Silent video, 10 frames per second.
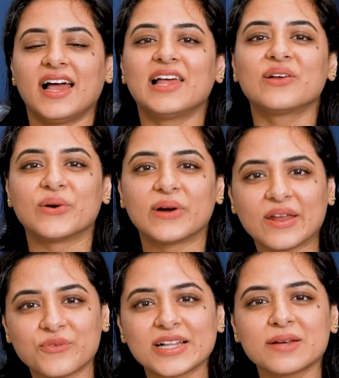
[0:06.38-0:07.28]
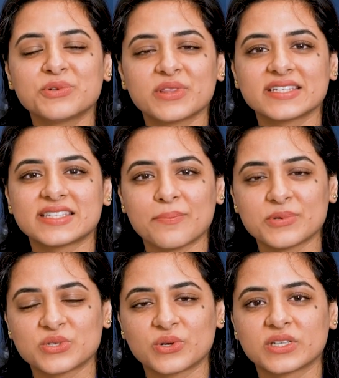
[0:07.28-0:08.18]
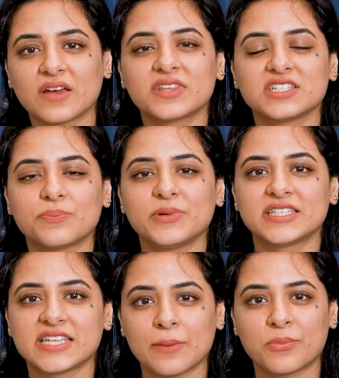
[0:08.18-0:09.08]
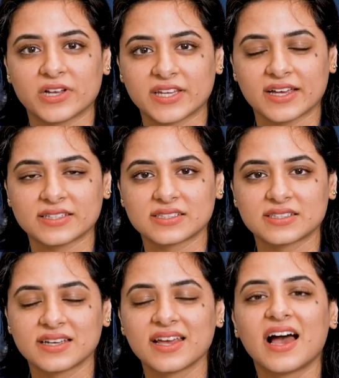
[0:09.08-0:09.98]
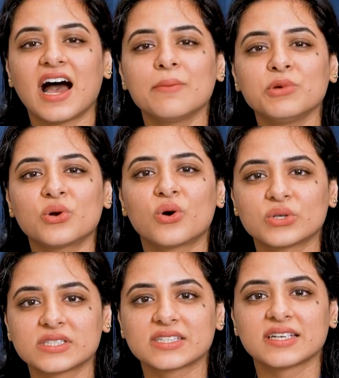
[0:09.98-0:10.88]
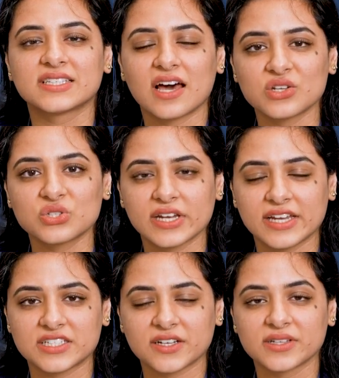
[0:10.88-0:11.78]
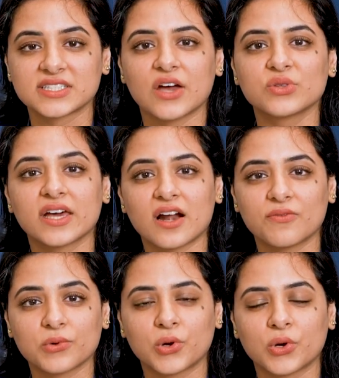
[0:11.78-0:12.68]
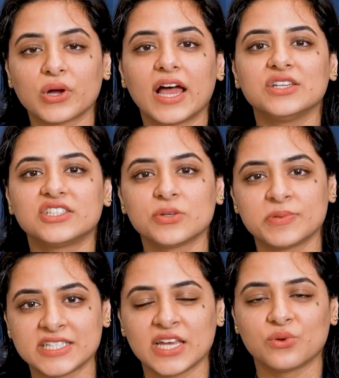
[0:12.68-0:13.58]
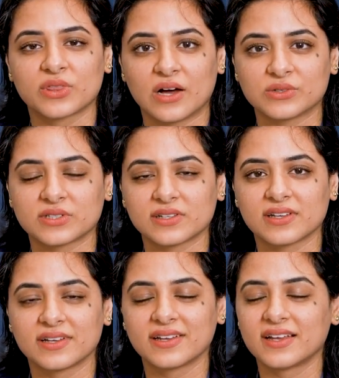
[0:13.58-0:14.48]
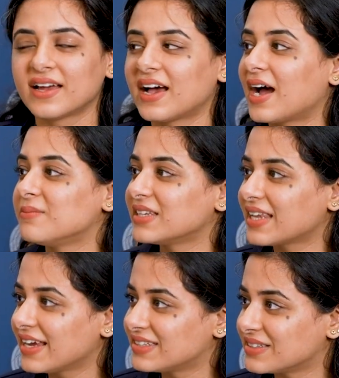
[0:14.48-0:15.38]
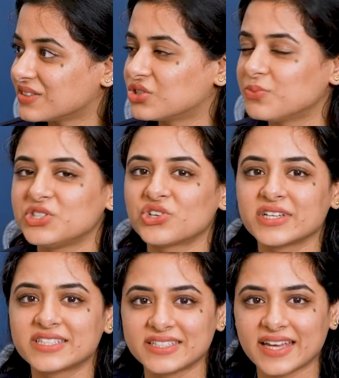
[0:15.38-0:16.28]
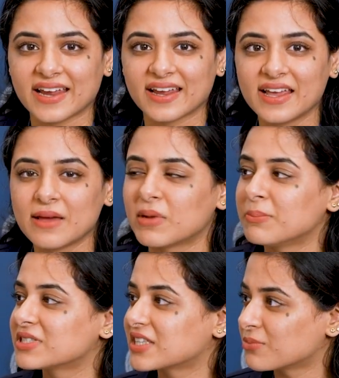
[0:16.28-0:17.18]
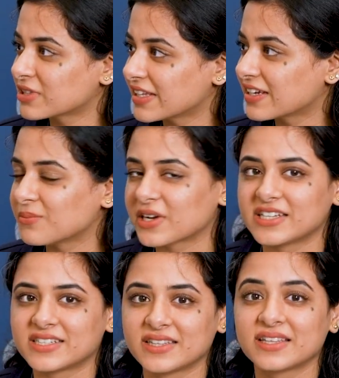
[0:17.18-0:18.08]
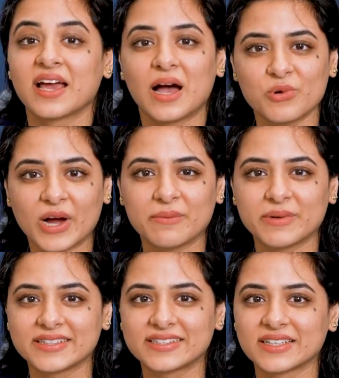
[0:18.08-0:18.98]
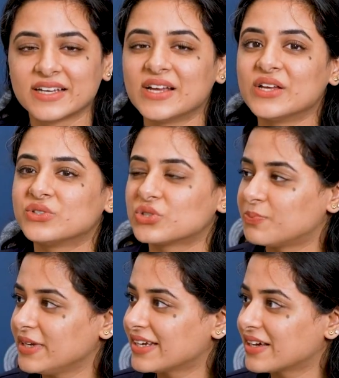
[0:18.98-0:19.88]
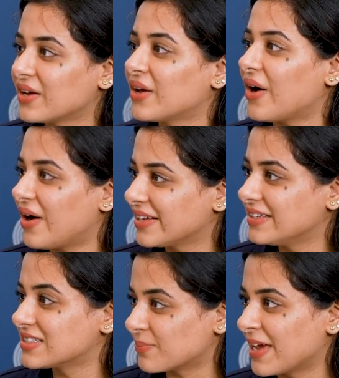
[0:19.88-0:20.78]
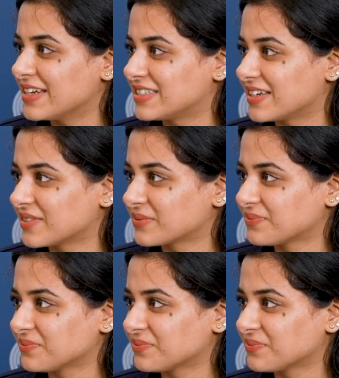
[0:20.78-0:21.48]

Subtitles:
Hello, and welcome to this episode of the GPCA Podcast. I'm your host, Sara Soleja, Saudi Aramco and GPCA Youth Council. I'm delighted to be joined today by Mr. Mutlaq H, Abu Hamad, to speak on supply chain.